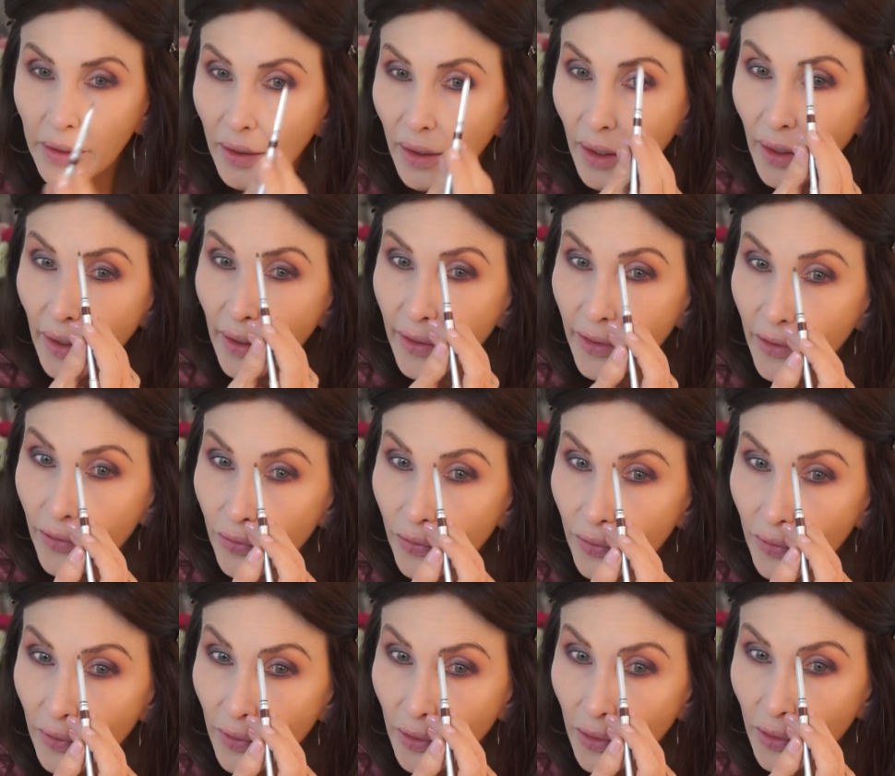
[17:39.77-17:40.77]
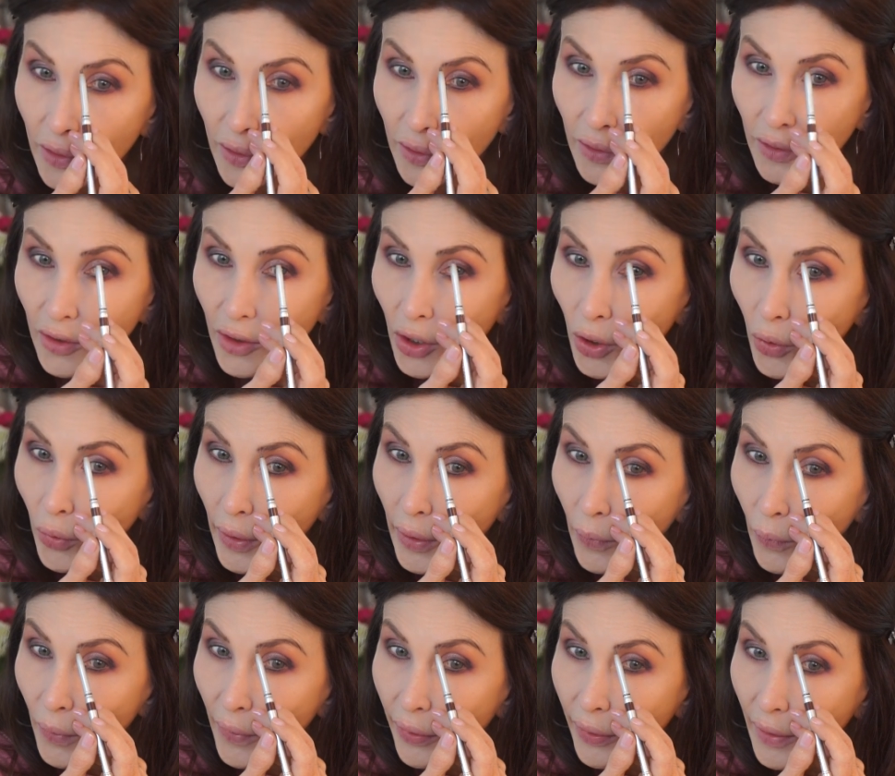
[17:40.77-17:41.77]
kind of
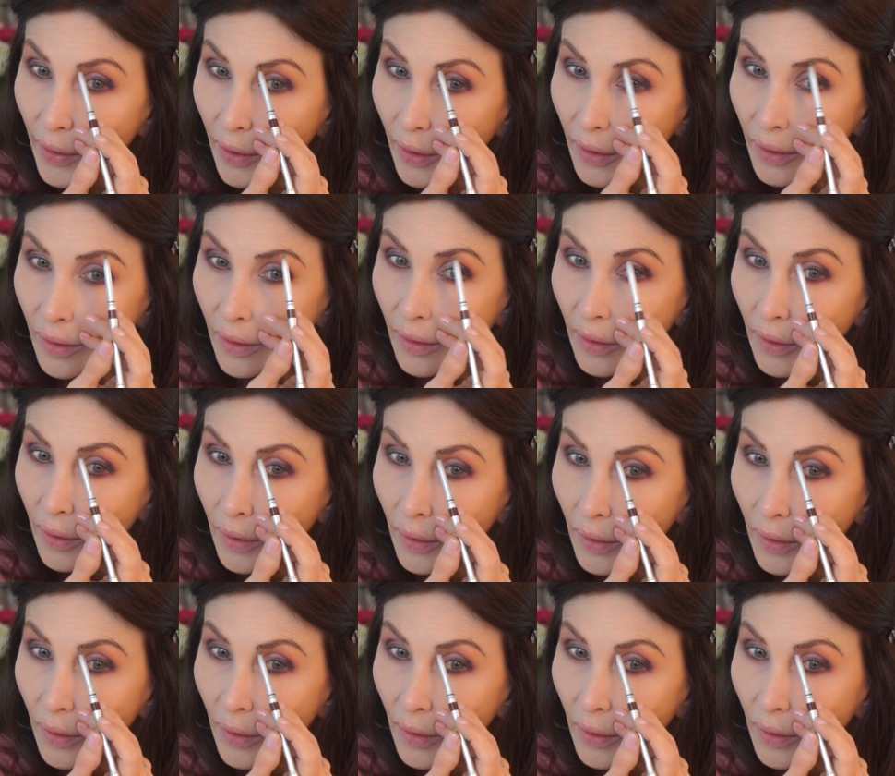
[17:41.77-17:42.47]
going with that